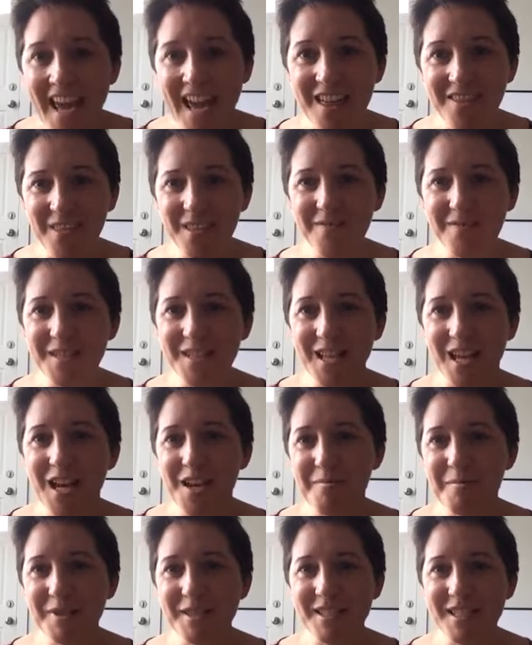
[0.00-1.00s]
And then this
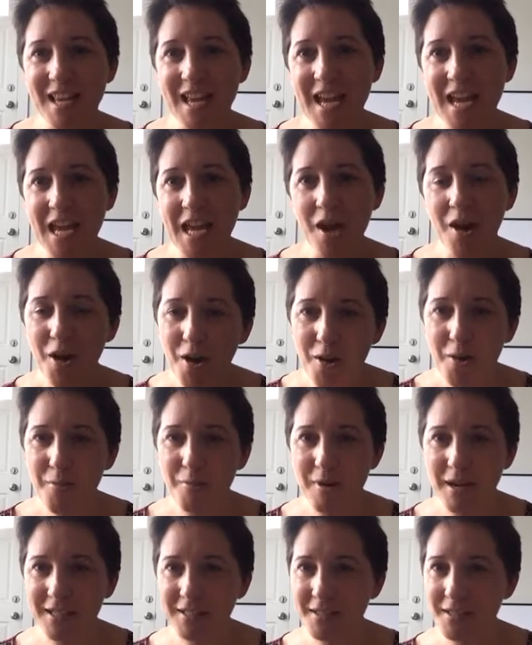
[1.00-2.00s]
guy would say, oh,
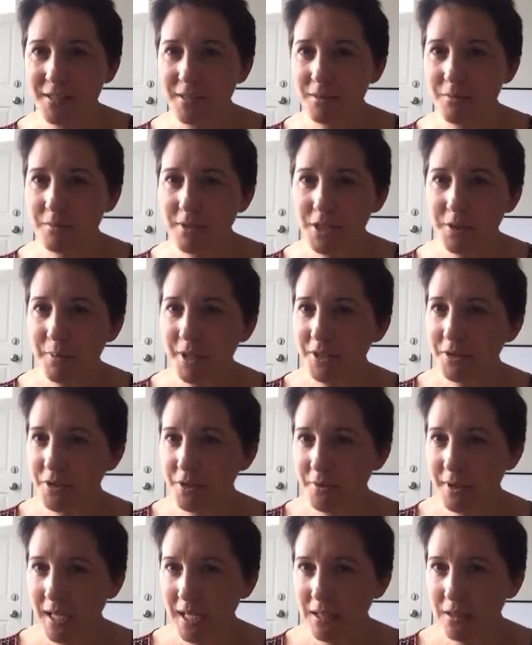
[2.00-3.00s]
what
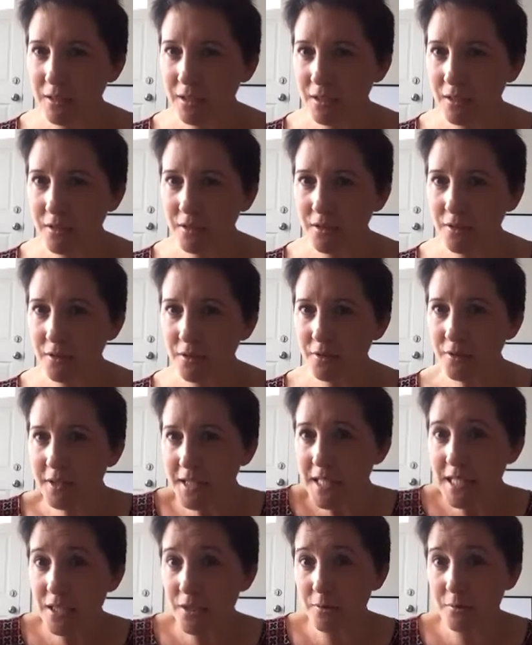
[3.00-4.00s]
about you get the
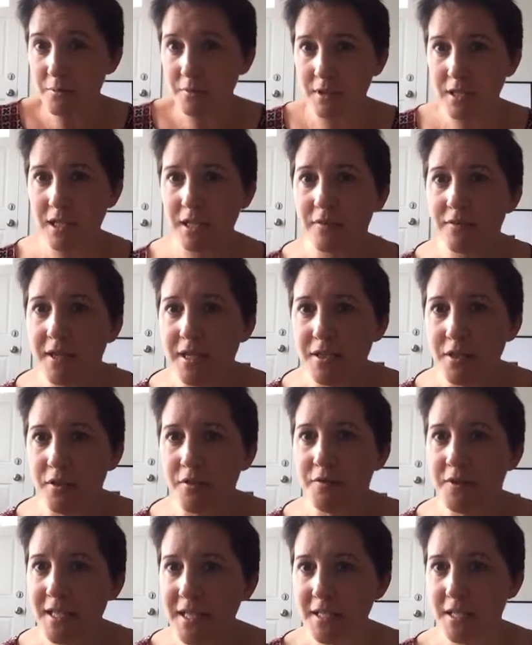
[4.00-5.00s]
E2, the
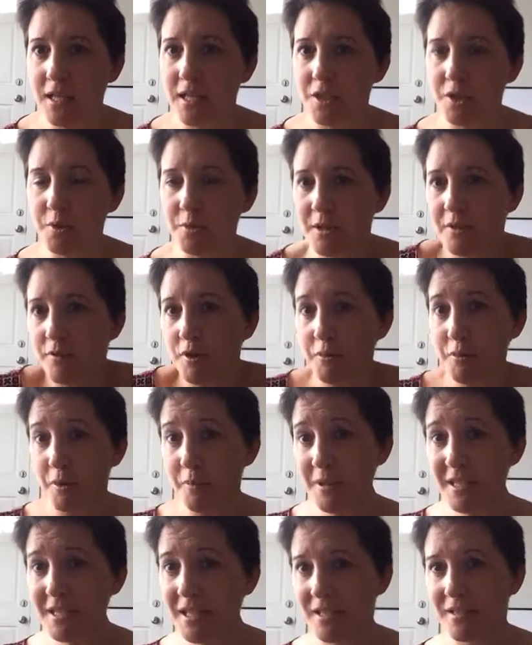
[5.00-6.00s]
investor visa, to develop
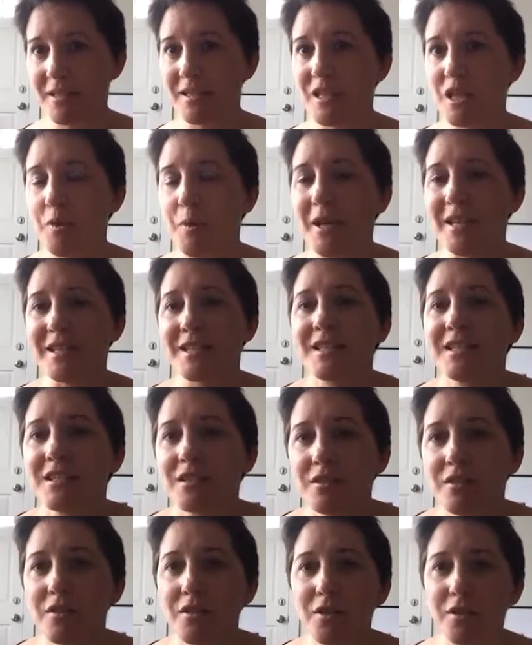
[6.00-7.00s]
your business in the US?
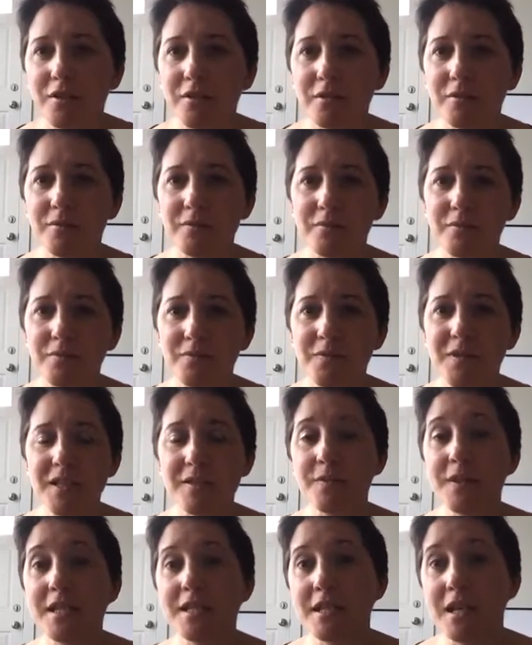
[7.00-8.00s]
So
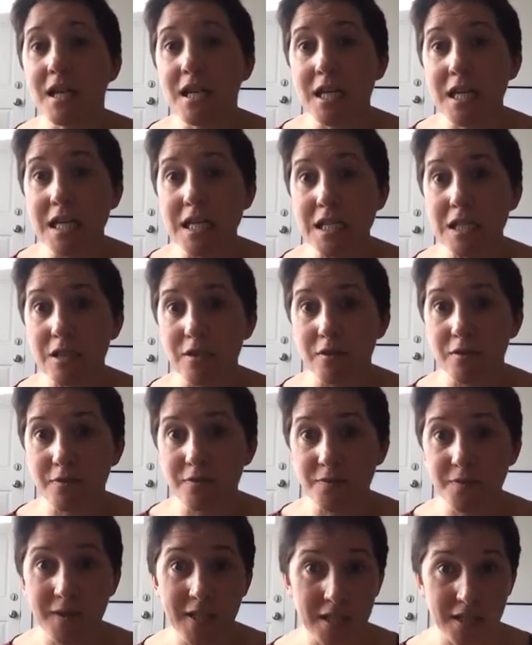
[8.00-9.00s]
this visa is
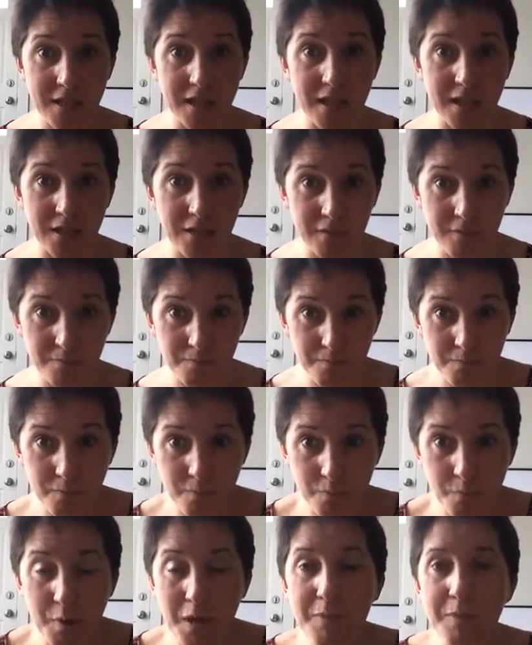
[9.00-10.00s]
a visa
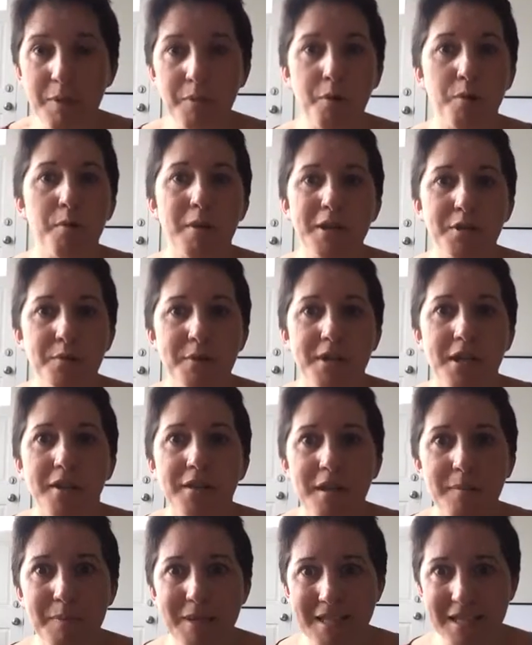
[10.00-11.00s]
when people want to
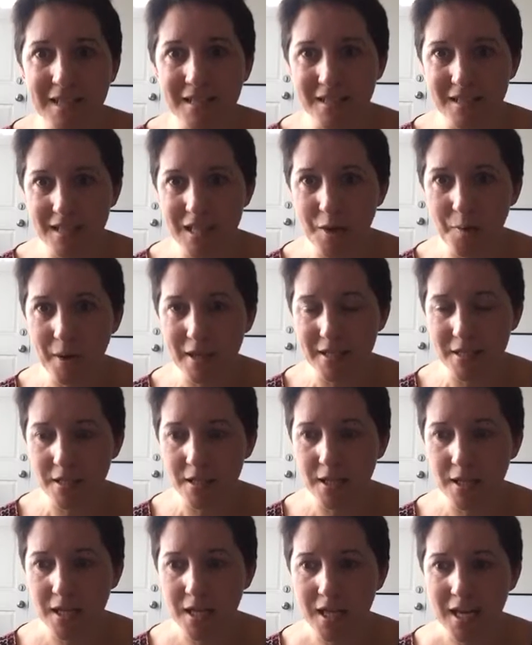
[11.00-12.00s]
start their business in the US.
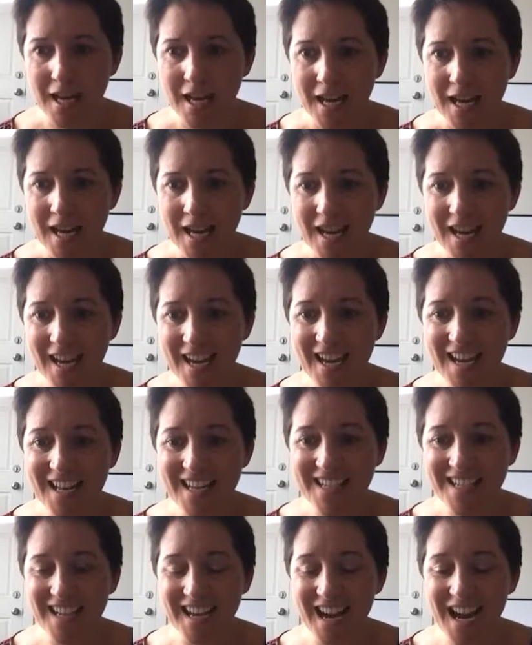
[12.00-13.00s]

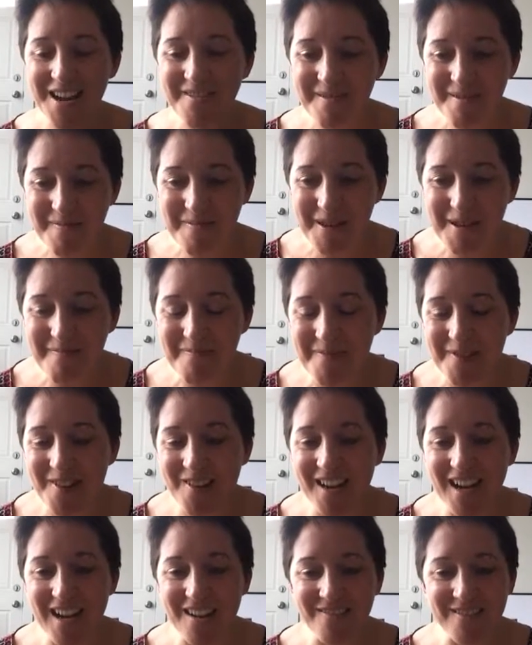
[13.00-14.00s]
And I
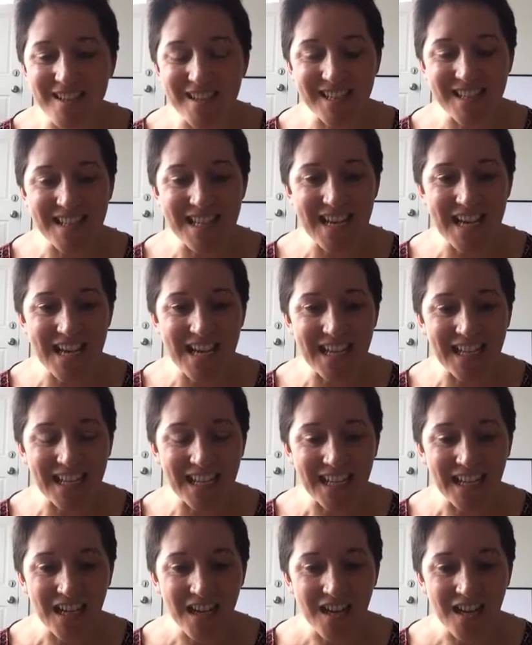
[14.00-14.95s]
remember I was like,